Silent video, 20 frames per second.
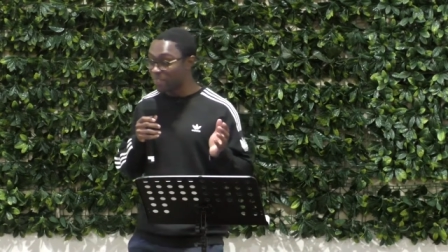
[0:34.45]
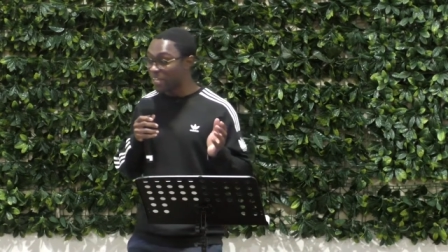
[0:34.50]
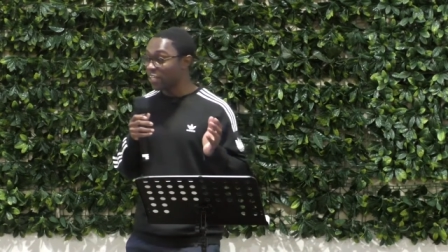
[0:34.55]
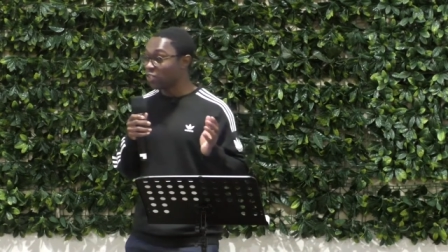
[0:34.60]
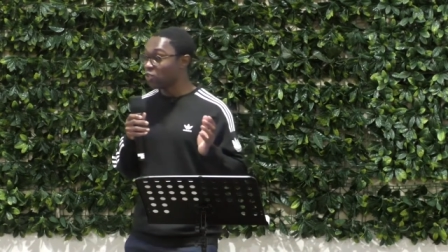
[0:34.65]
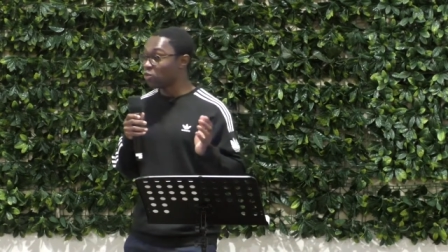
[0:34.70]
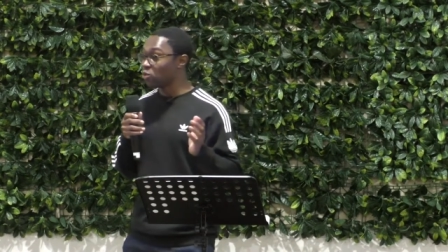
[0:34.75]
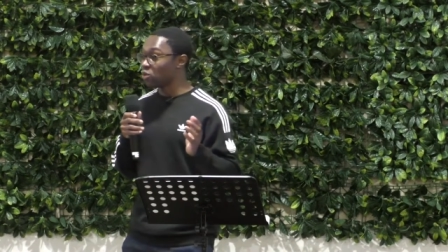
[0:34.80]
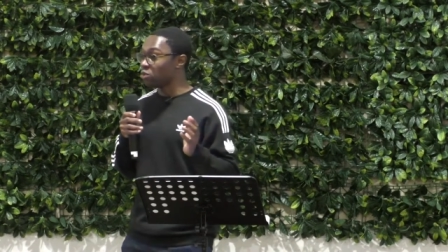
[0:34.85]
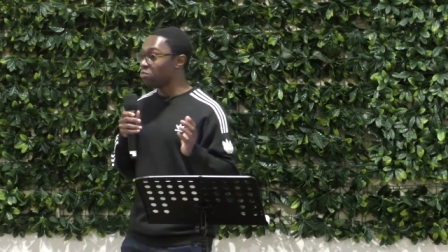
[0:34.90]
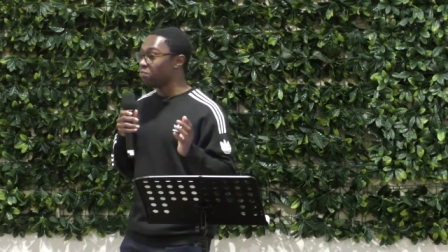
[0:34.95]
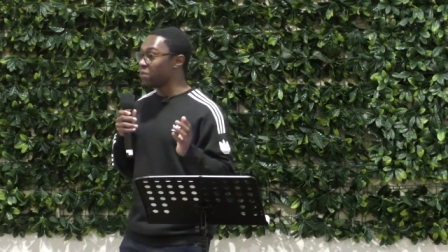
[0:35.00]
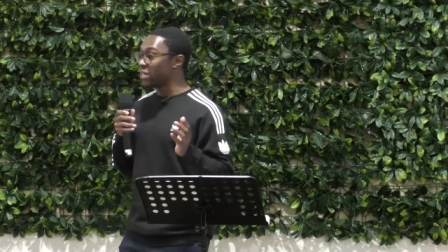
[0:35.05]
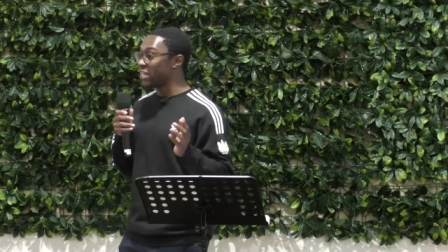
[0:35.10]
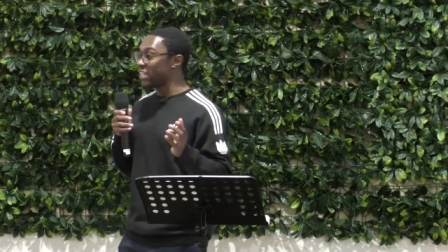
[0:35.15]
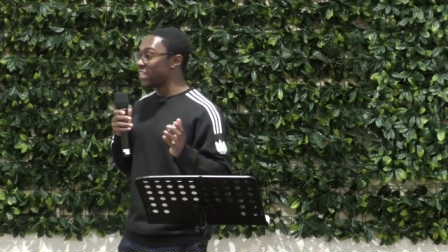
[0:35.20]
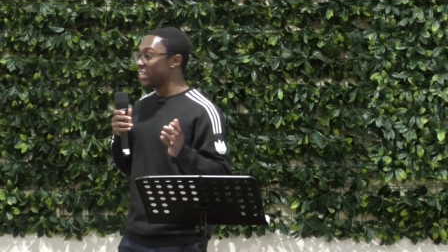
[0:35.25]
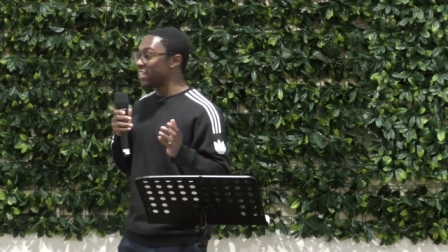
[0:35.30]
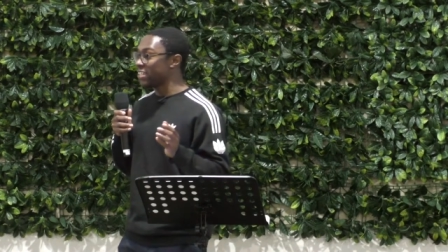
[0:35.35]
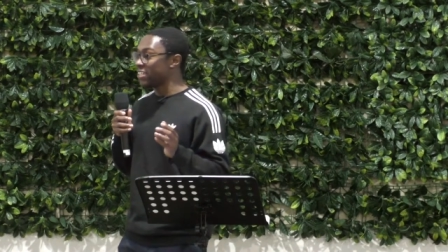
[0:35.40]
that you would
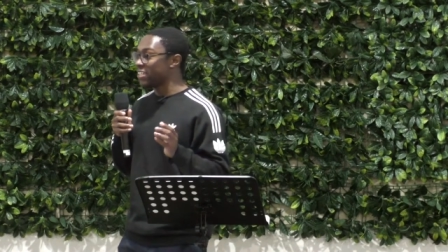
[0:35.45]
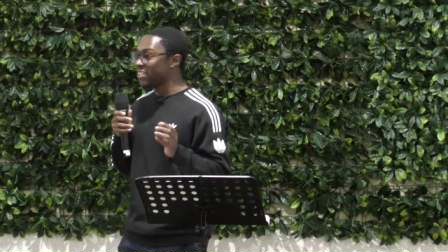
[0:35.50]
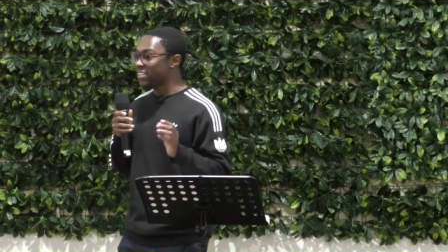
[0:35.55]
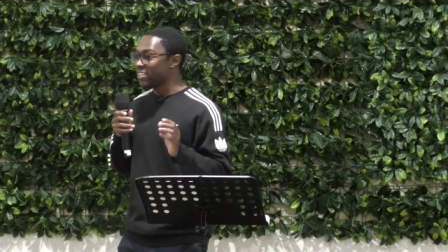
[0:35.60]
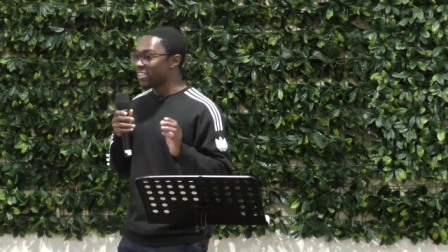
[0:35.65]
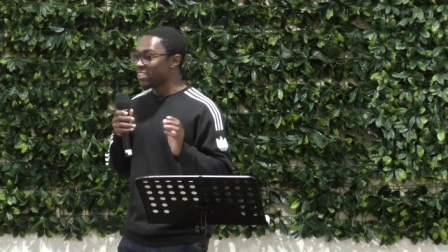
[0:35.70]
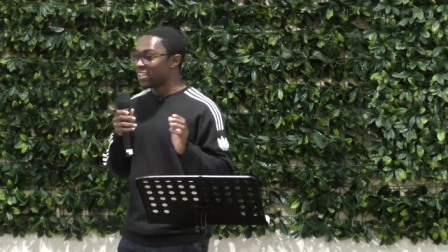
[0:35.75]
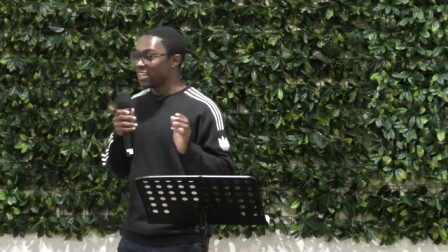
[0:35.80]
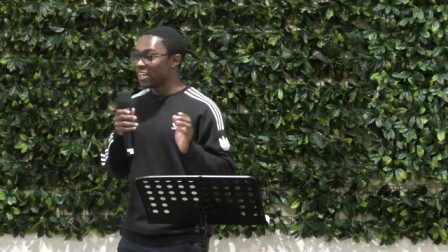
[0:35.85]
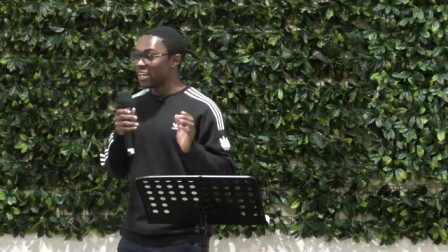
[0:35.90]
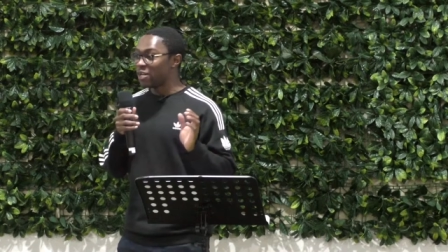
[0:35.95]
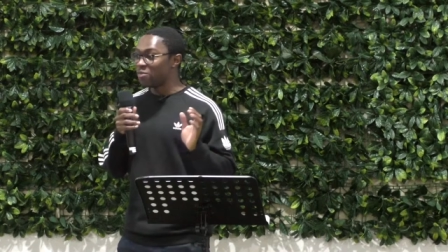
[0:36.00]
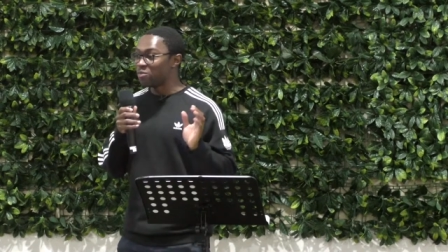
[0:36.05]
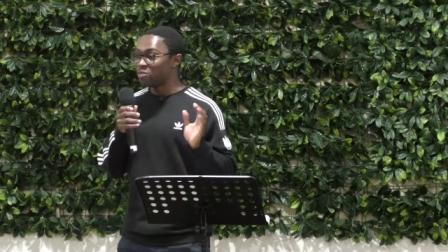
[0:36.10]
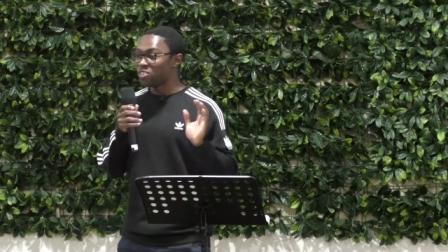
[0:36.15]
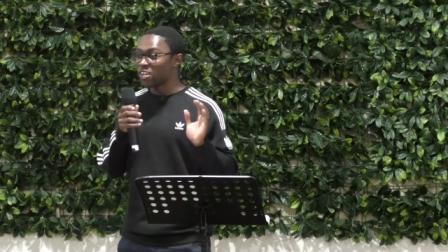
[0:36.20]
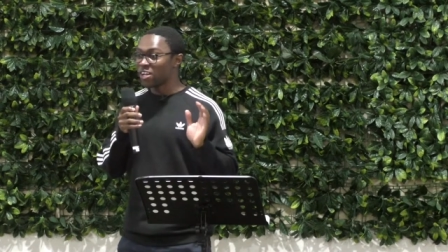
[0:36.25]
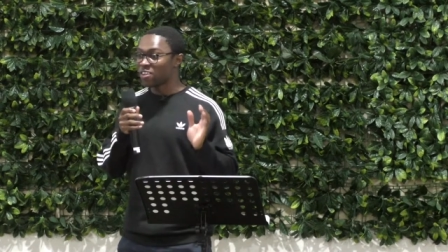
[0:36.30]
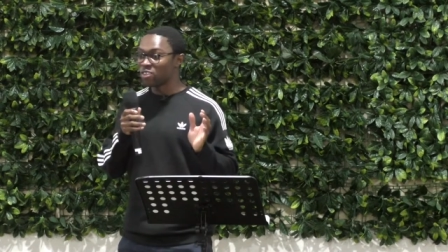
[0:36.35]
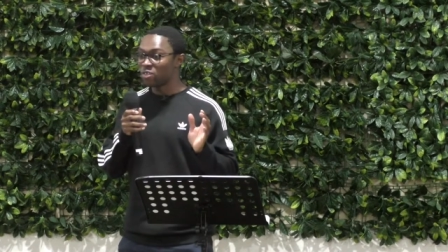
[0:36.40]
be. Um,
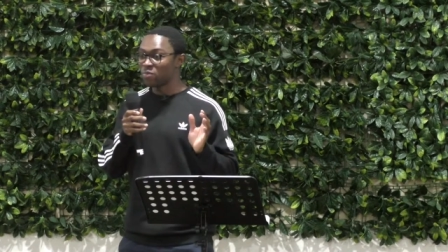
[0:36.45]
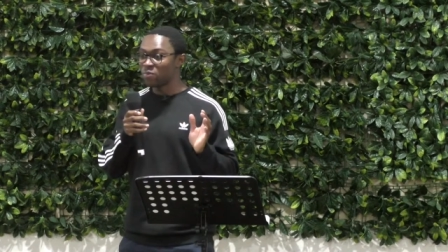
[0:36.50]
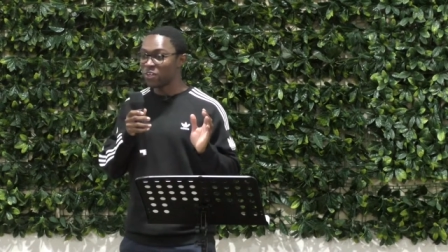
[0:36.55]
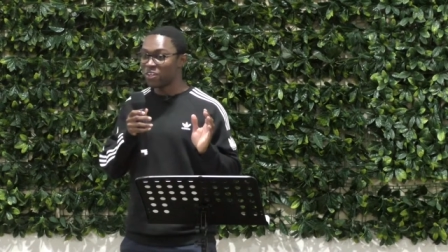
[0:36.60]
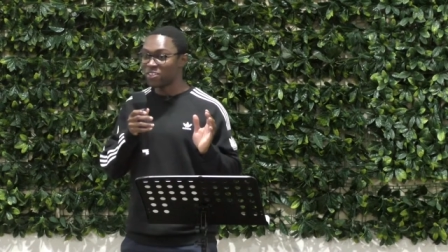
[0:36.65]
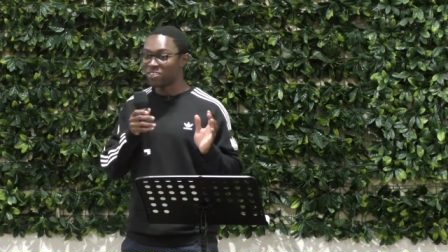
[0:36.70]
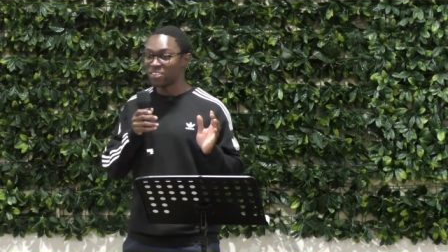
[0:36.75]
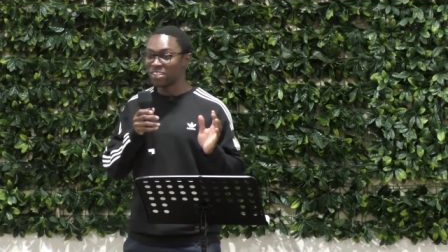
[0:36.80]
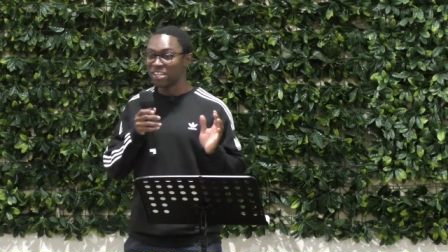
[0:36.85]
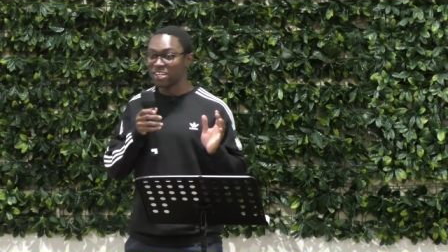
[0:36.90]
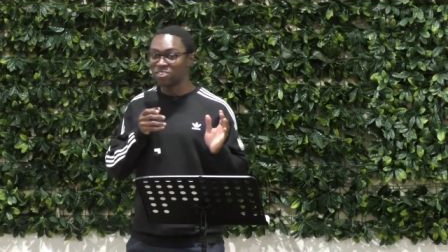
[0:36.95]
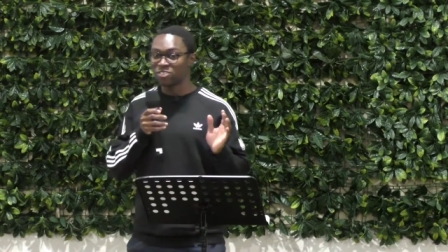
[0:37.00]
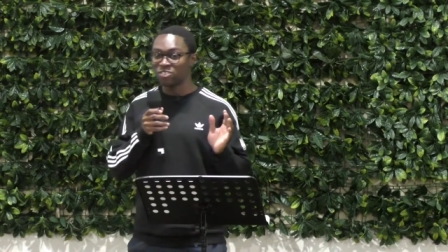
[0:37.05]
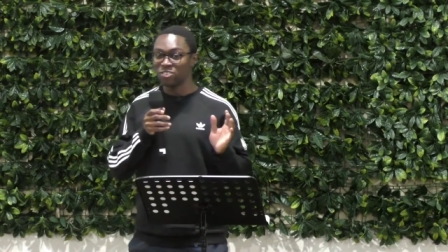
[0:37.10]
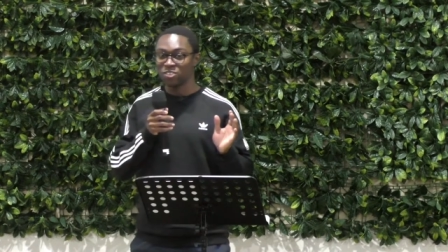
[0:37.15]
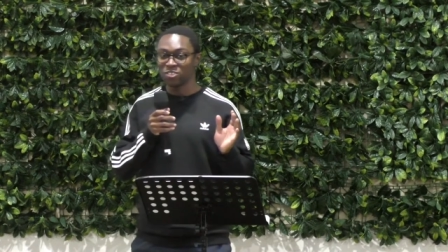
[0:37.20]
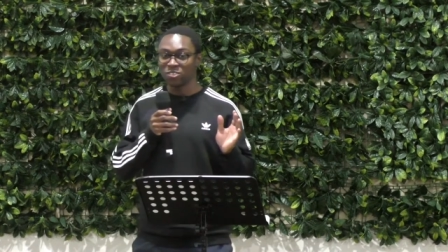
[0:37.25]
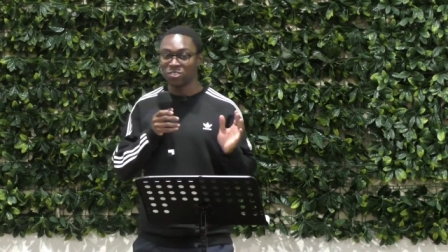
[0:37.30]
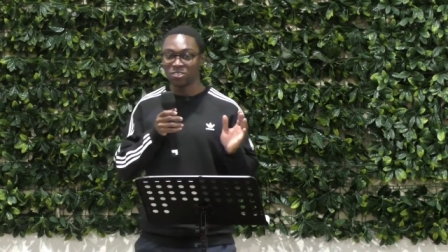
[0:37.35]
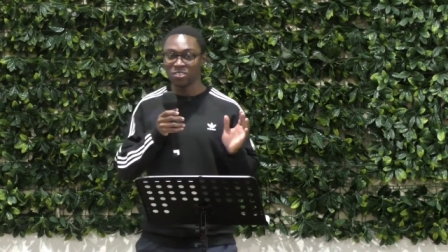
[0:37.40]
chat to the person next
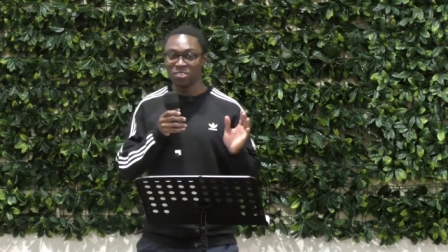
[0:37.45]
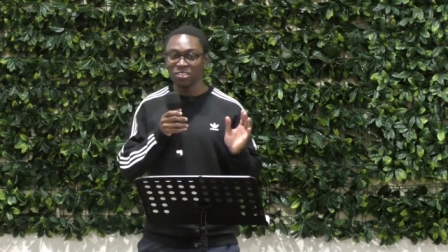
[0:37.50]
to you.